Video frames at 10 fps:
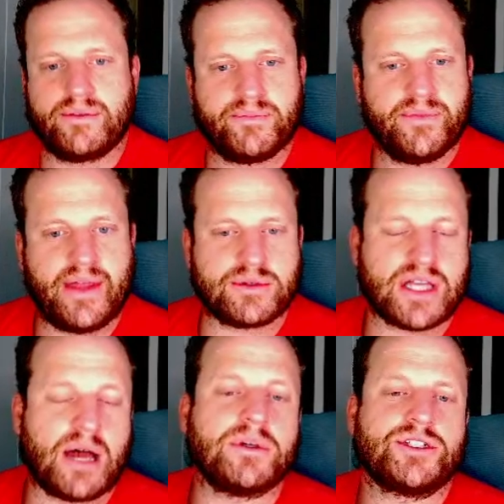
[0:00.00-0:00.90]
that was
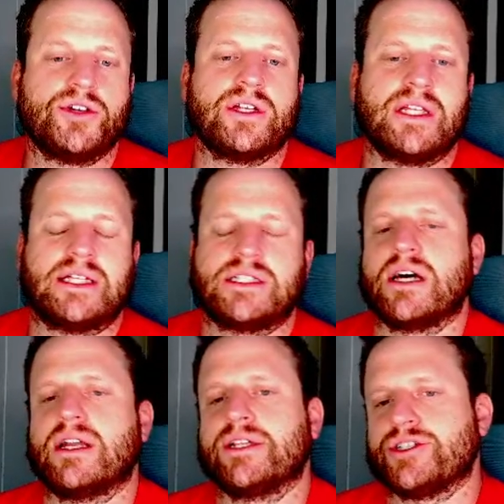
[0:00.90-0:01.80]
how much you could get done
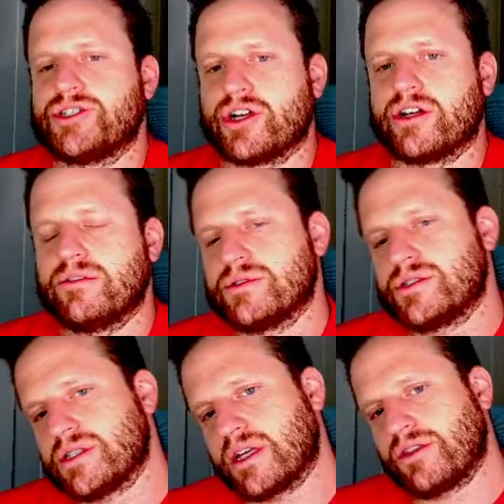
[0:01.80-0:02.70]
on your turn,
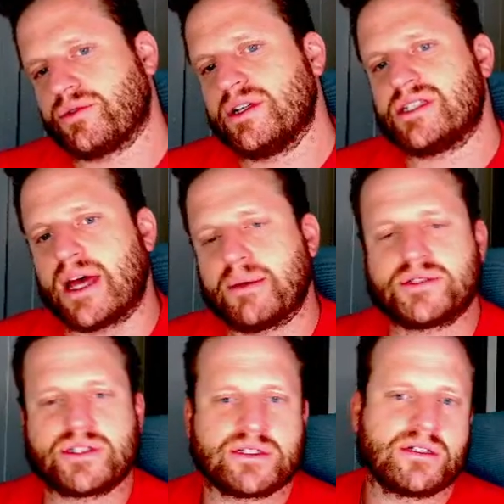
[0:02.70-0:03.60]
was like 3
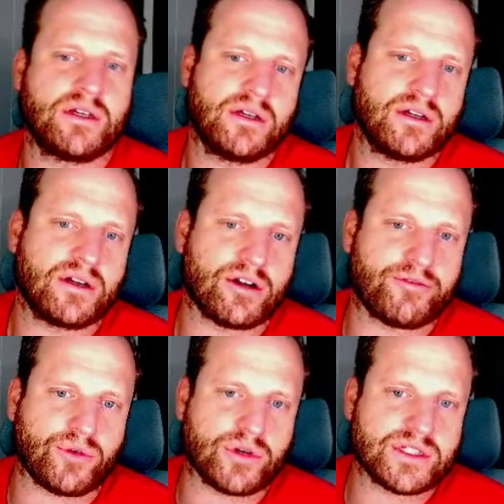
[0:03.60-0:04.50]
steps or
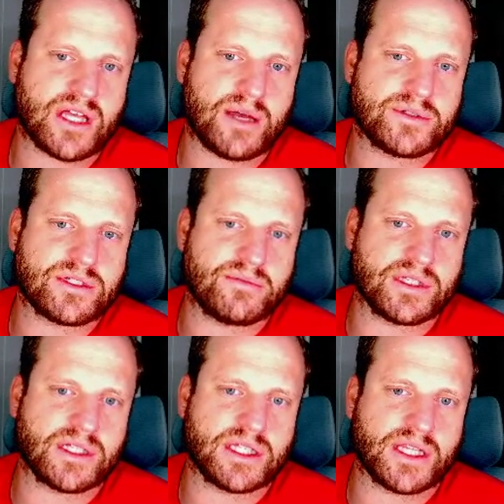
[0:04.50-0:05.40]
4 steps, something
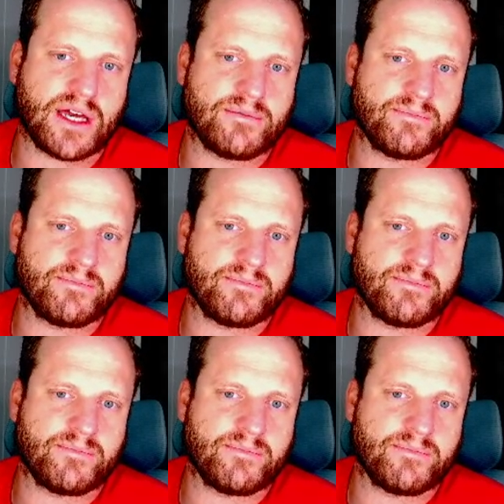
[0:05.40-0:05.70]
like that.